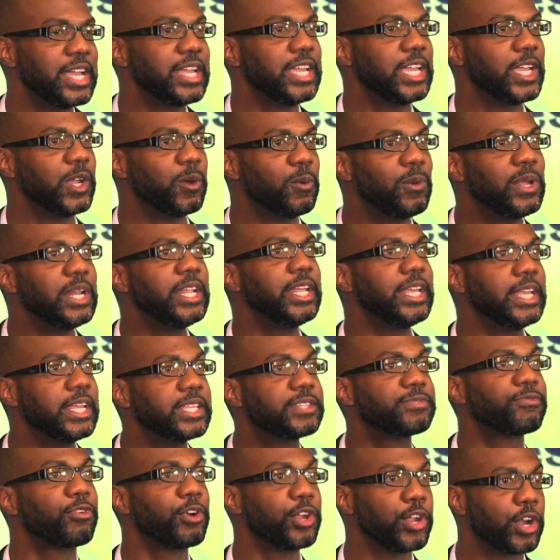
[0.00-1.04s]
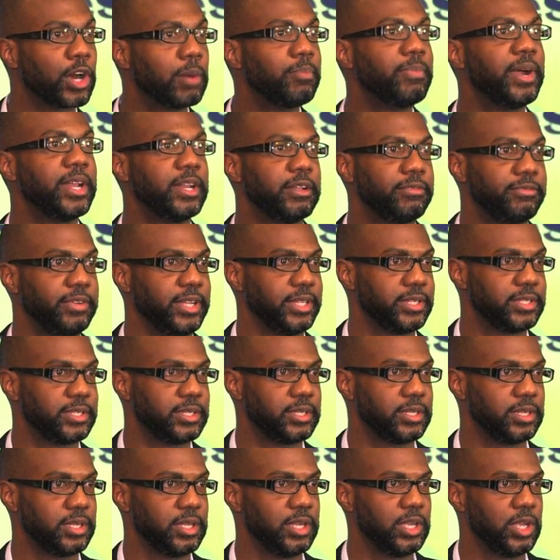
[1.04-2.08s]
It really is for your
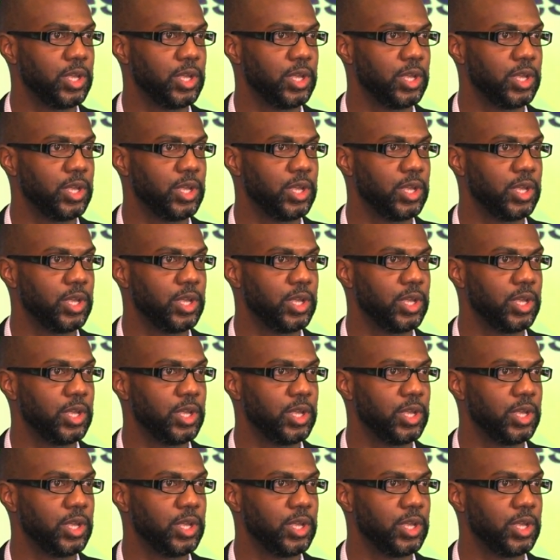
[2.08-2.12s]
benefit.